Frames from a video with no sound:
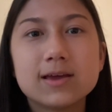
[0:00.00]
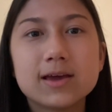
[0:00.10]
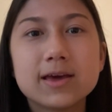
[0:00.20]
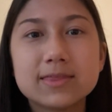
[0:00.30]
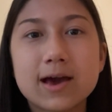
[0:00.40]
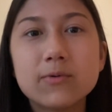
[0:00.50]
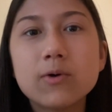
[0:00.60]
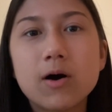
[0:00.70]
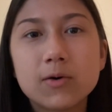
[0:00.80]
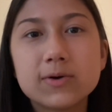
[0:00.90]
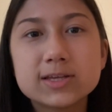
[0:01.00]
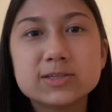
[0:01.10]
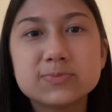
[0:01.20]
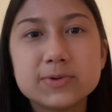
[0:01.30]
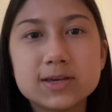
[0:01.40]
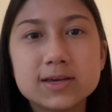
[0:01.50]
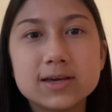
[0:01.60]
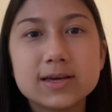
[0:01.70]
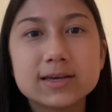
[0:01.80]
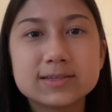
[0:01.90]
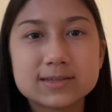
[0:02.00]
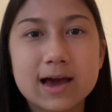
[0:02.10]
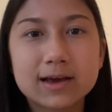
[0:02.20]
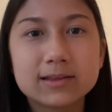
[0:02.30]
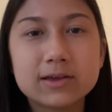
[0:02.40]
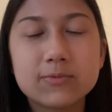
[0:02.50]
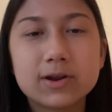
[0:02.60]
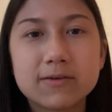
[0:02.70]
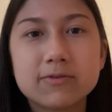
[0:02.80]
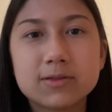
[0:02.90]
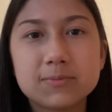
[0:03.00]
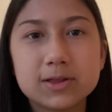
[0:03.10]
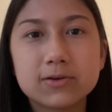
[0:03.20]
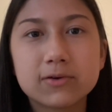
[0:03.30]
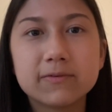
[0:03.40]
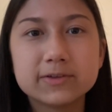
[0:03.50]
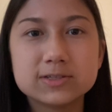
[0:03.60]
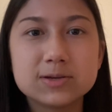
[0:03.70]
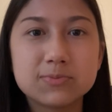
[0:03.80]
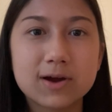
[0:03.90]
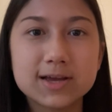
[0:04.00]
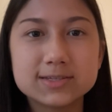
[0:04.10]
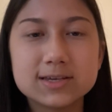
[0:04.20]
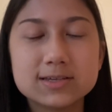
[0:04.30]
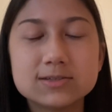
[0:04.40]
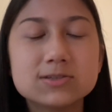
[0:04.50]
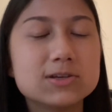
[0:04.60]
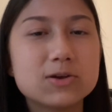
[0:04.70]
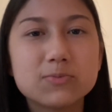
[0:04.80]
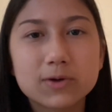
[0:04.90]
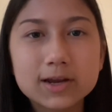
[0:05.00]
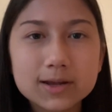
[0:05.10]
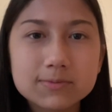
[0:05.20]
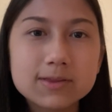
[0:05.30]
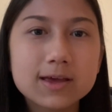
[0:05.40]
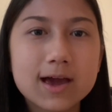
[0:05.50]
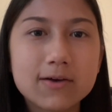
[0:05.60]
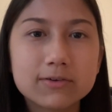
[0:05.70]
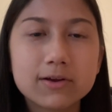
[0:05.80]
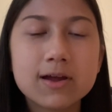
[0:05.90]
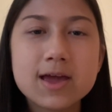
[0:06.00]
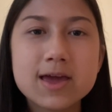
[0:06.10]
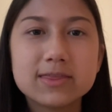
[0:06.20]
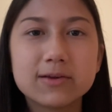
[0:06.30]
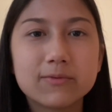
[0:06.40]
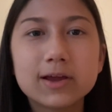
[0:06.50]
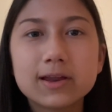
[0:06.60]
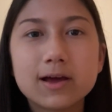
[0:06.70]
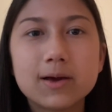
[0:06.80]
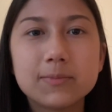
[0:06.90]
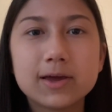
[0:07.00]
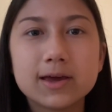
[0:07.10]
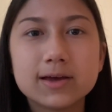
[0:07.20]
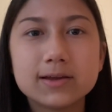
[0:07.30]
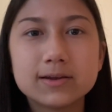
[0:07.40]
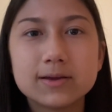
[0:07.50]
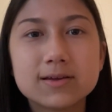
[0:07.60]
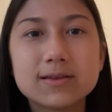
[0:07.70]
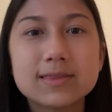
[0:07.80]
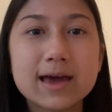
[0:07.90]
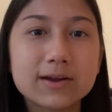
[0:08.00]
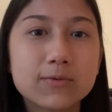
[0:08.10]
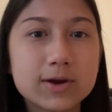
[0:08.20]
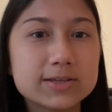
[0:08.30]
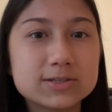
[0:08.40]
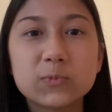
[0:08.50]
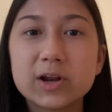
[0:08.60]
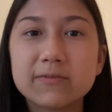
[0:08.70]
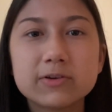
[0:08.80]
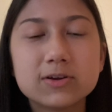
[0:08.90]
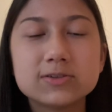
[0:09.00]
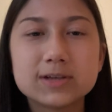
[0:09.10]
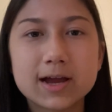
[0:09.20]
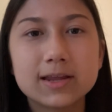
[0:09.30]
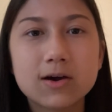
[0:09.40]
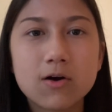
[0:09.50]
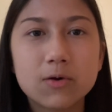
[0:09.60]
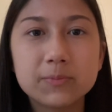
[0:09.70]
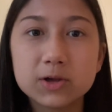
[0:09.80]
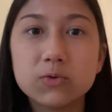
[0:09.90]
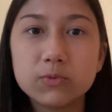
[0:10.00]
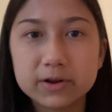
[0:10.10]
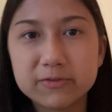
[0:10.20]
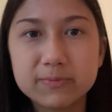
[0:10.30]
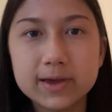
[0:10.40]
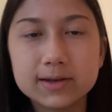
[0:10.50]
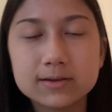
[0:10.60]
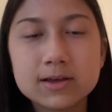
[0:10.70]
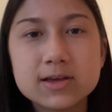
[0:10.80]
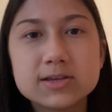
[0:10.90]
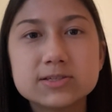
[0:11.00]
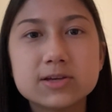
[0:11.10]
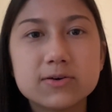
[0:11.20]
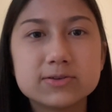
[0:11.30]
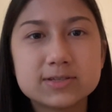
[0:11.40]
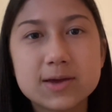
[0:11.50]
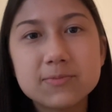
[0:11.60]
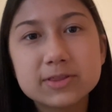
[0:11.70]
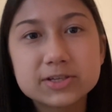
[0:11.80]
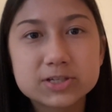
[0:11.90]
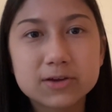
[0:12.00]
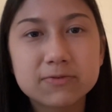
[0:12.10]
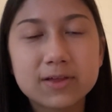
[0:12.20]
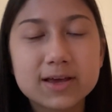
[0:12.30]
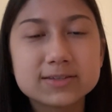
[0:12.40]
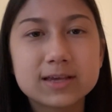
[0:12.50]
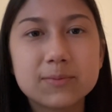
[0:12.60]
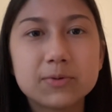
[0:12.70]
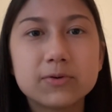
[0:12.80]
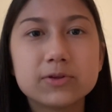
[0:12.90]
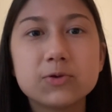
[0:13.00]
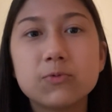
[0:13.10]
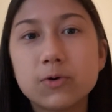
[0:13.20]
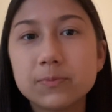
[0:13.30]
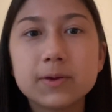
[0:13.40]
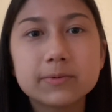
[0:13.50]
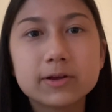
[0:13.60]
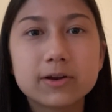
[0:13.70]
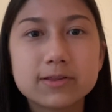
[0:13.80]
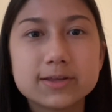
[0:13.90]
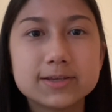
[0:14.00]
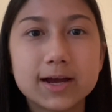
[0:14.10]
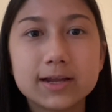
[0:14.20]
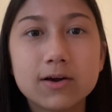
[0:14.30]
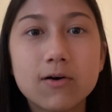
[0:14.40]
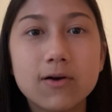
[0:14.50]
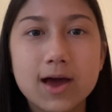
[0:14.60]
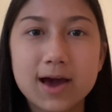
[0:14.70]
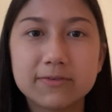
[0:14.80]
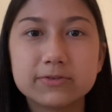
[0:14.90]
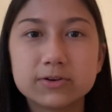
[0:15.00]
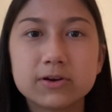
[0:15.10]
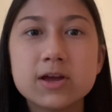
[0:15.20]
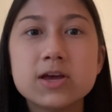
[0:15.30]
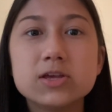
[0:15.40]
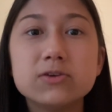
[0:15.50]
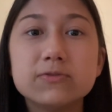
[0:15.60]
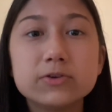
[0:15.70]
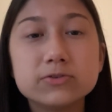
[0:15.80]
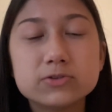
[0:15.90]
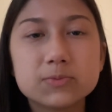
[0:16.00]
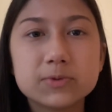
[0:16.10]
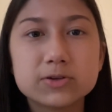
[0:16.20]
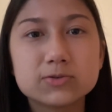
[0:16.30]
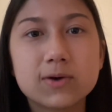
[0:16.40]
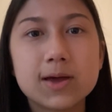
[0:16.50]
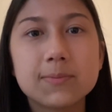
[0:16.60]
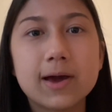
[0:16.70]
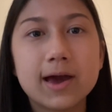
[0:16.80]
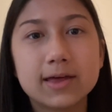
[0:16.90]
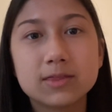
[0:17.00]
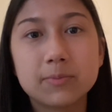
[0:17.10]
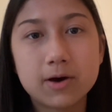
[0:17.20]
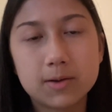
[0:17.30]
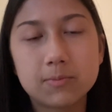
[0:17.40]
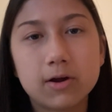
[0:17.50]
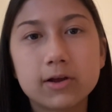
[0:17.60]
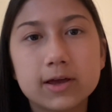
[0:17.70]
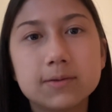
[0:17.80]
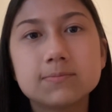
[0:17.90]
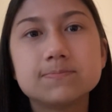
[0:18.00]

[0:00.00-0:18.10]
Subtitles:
And that will always be exactly whatever the meal equivalency price is. So you bring it up to the counter, they ring it up, and that equates to whatever your dining hall meal would have been. So same with the Chick-fil-A example, you won't be able to go to the dining hall after you've used your meal swipe at the pod market.